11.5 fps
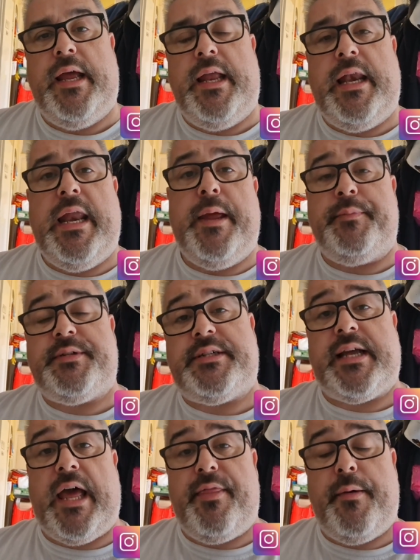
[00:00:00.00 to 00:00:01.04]
lips
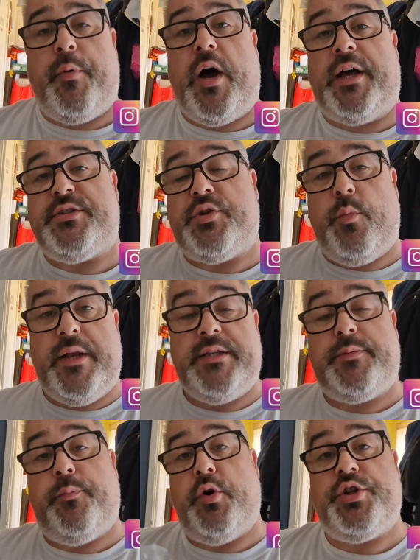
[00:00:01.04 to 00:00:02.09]
together, but as the wind's
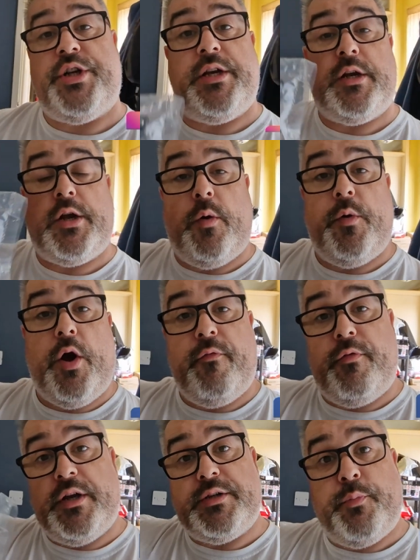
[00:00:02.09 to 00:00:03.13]
going
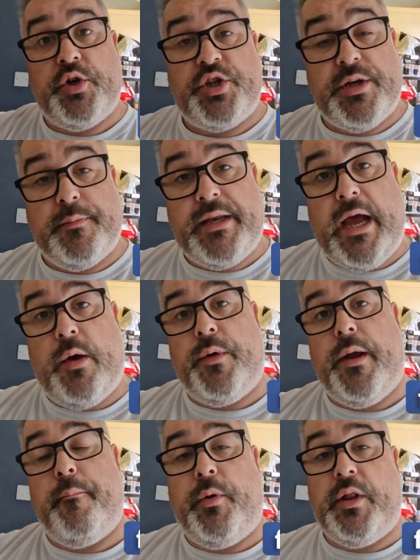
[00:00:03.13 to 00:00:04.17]
over, it's pushing them down
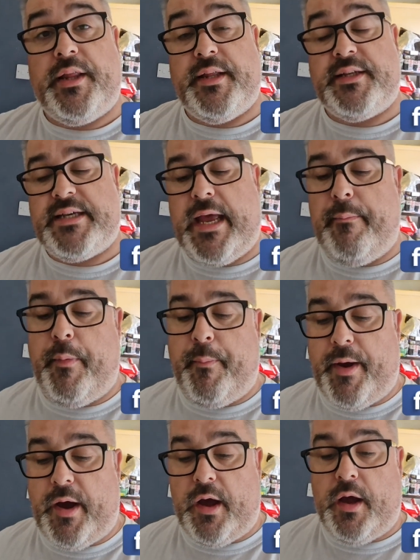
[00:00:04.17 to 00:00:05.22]
and pulling the tape
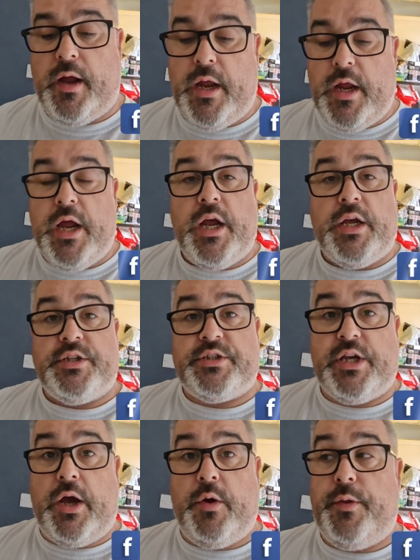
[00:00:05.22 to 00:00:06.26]
apart.
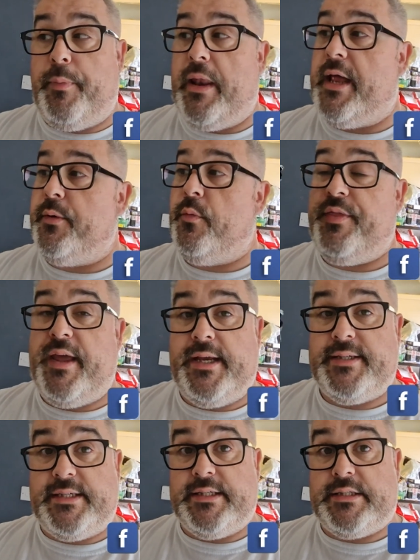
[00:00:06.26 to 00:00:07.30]
So the plan with
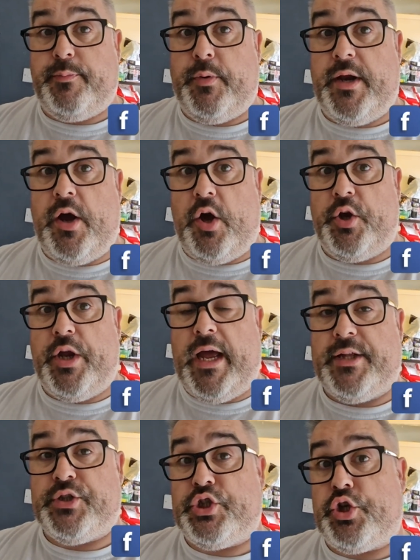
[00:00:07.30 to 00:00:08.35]
this is to put it on
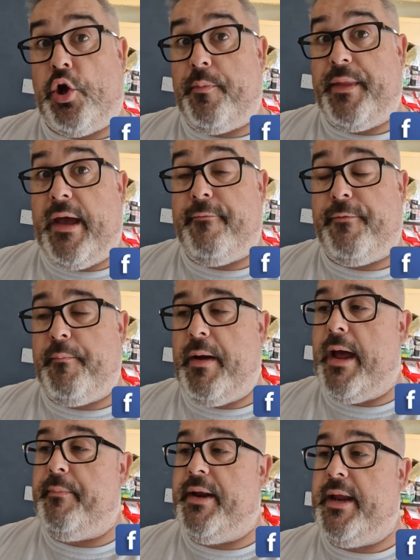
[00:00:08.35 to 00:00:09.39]
and stop that from
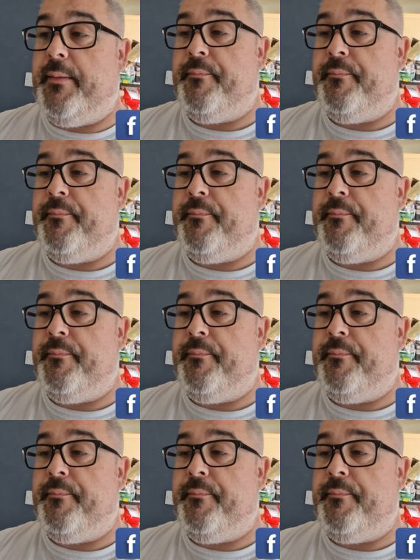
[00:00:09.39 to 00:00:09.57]
happening,